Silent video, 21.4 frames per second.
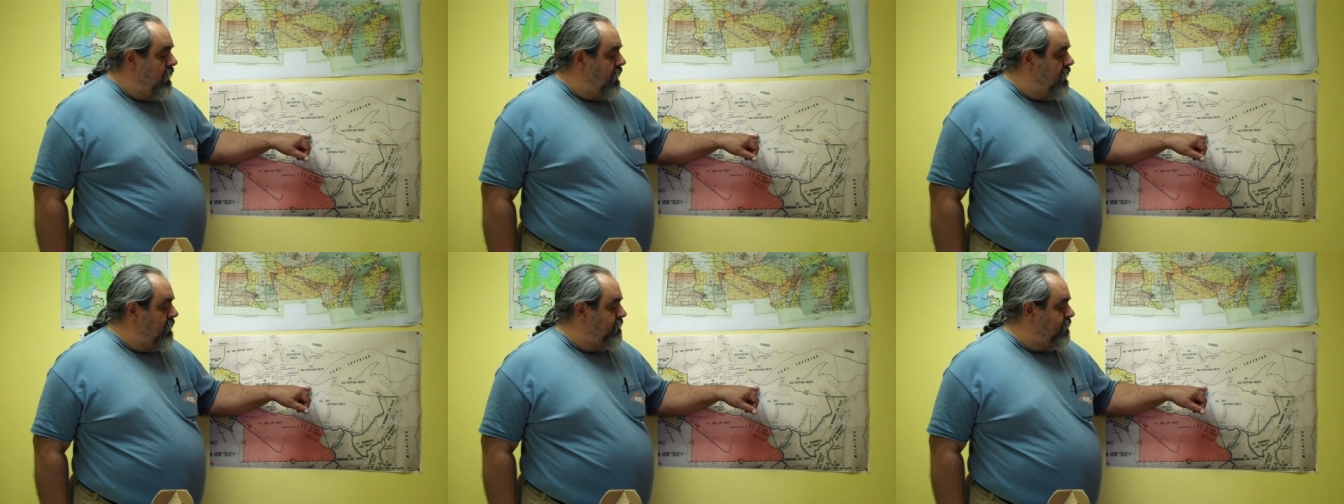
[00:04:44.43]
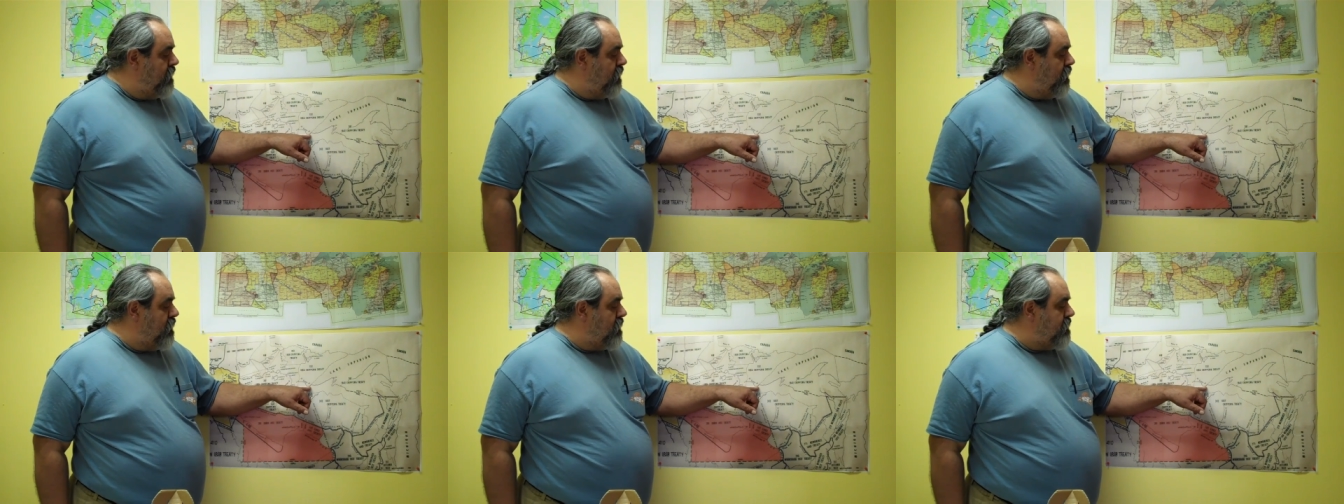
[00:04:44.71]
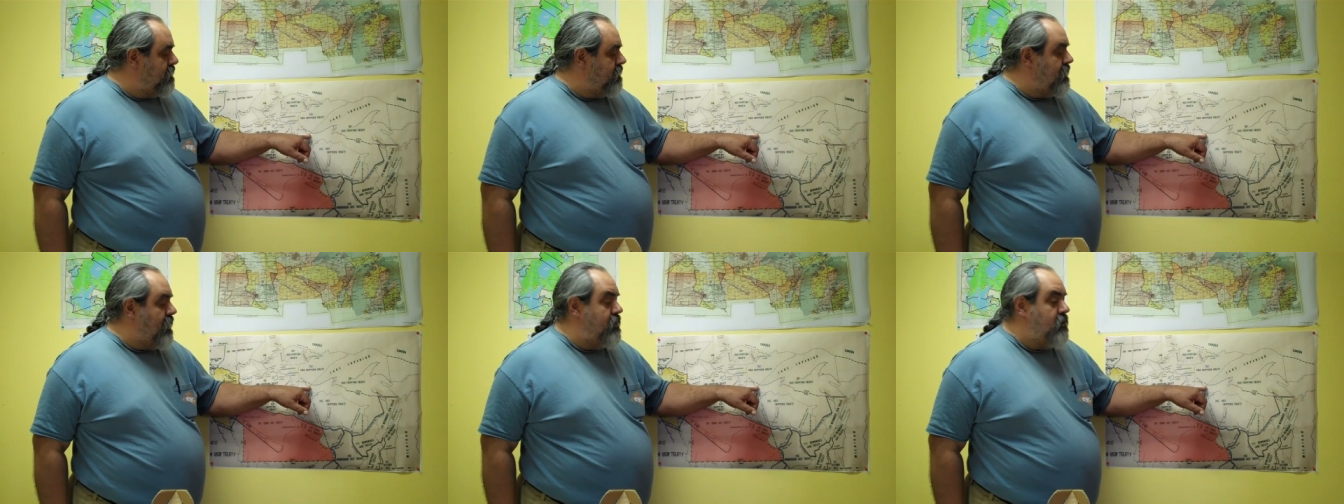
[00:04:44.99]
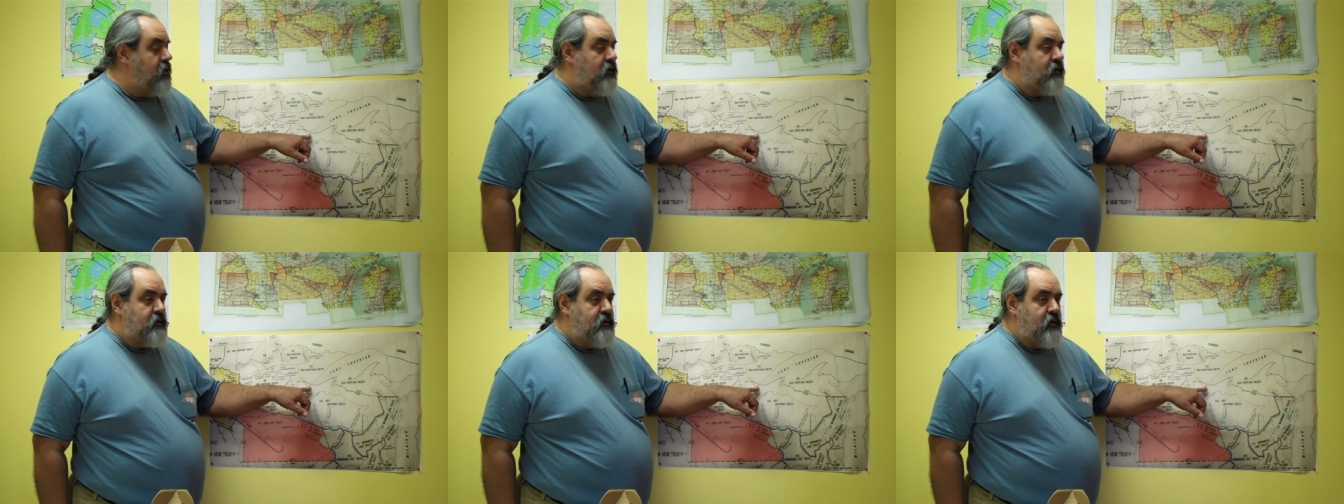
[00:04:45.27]
And if you look at
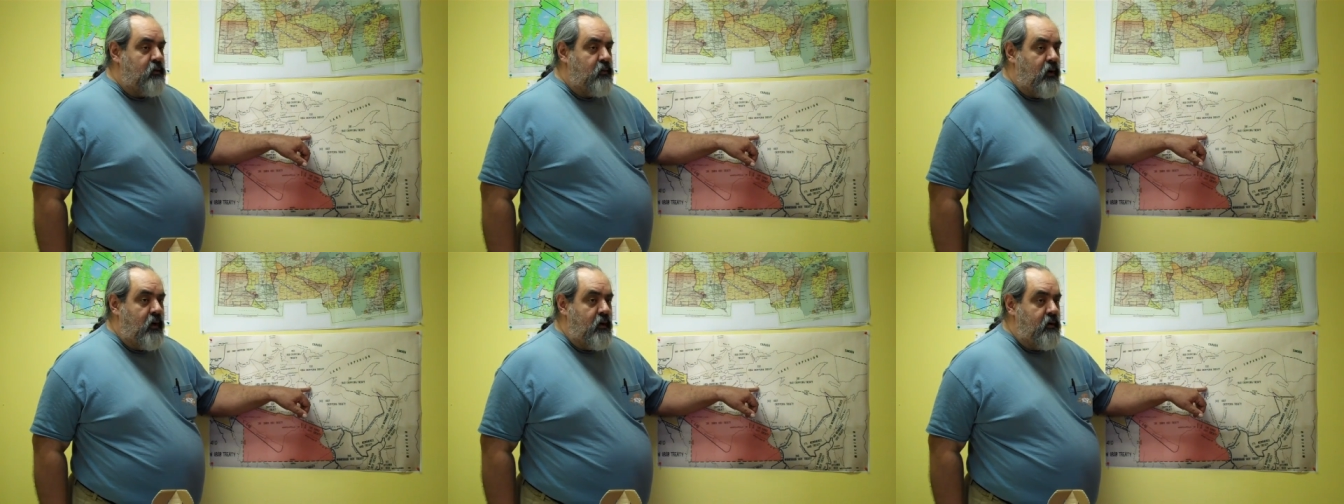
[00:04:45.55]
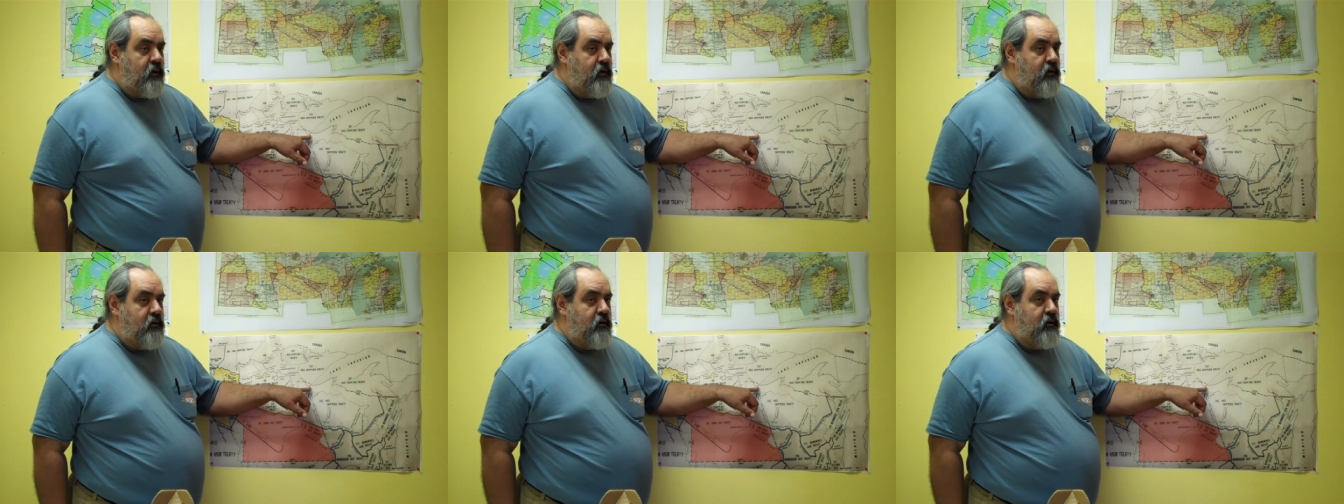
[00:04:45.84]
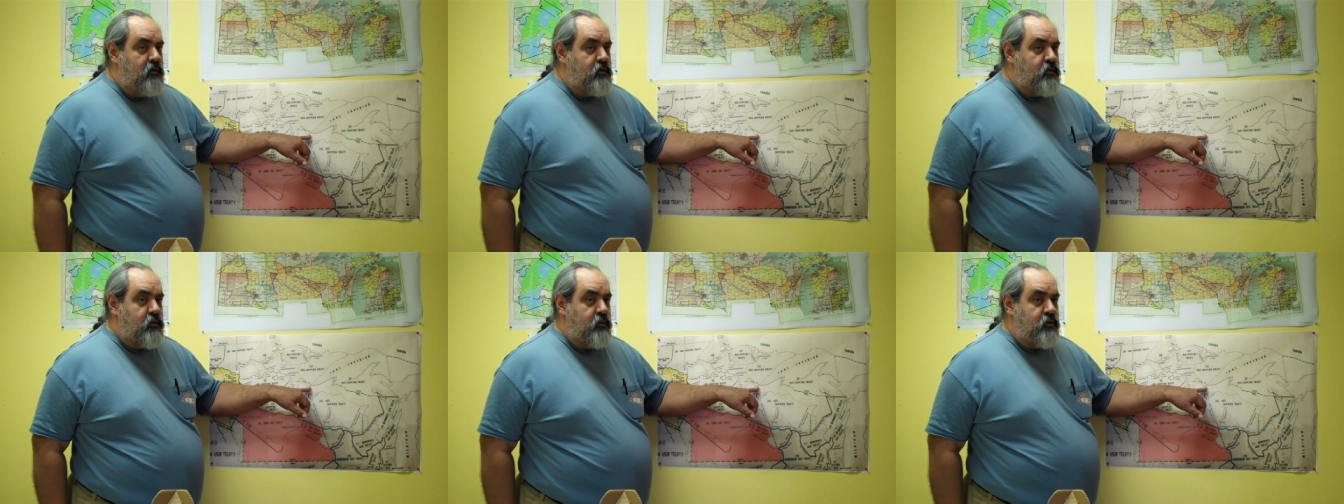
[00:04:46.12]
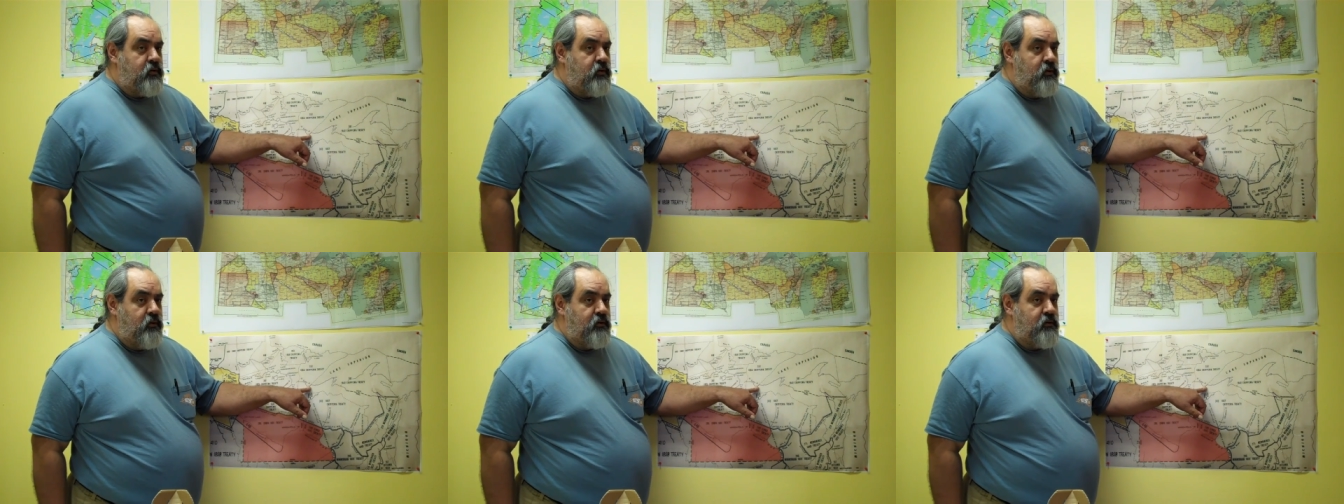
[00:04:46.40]
that, you can see why the Indians
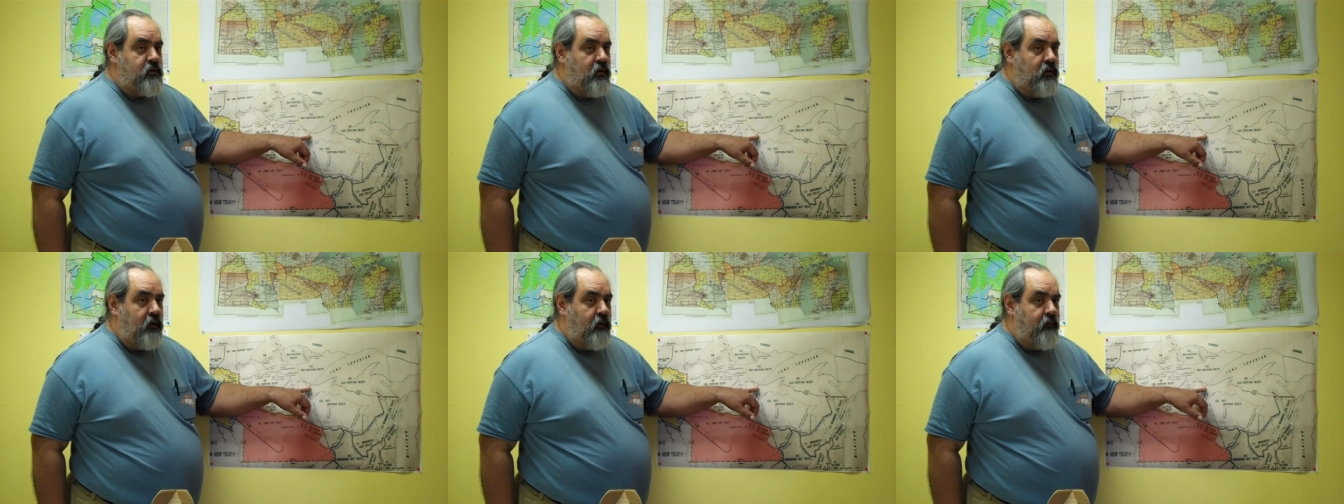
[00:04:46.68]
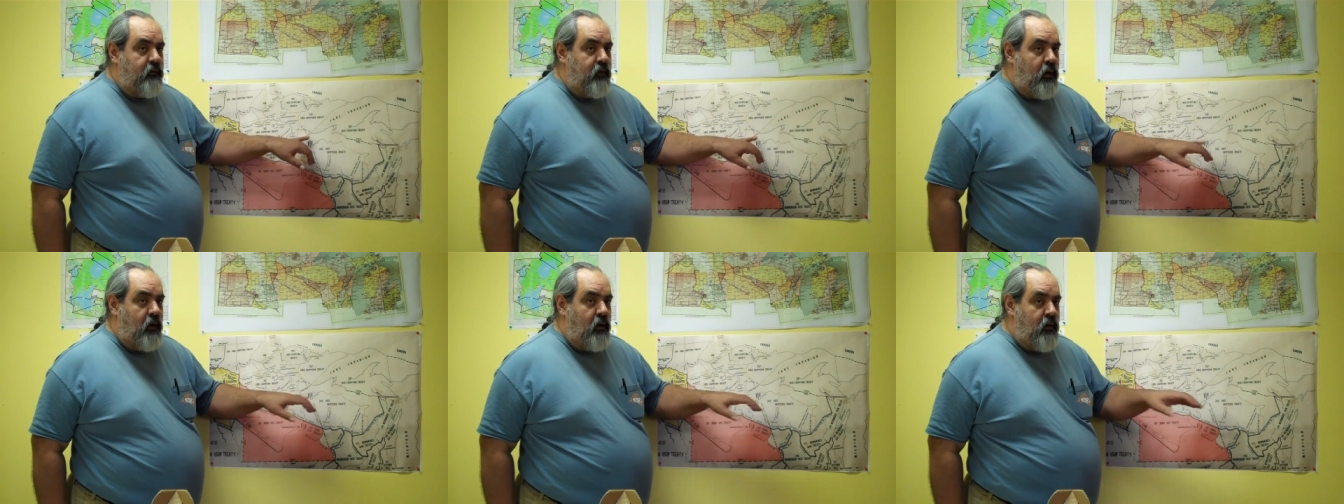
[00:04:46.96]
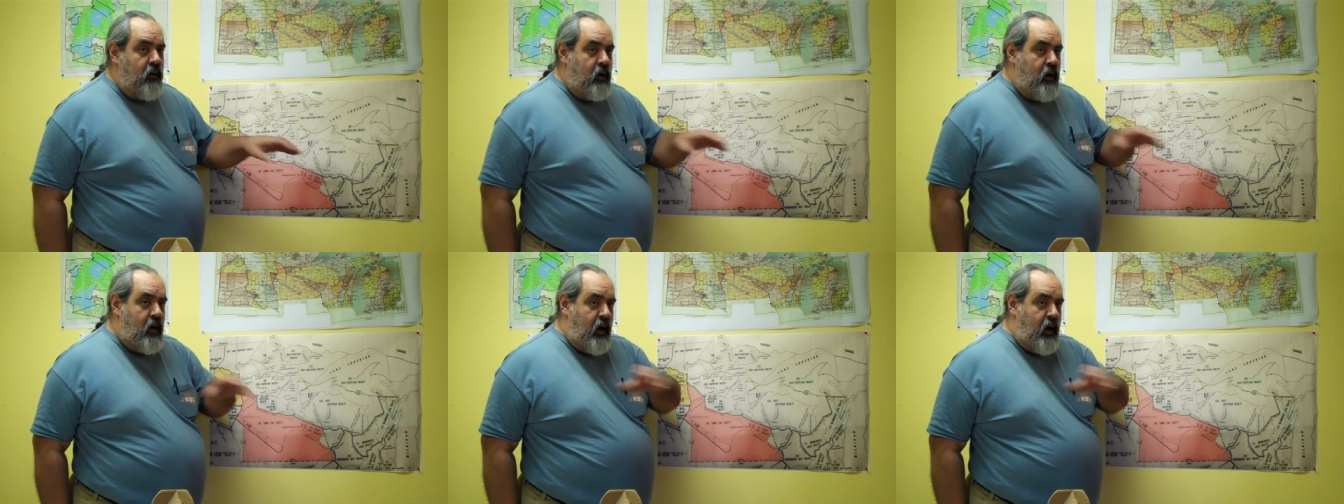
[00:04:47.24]
would choose to live there.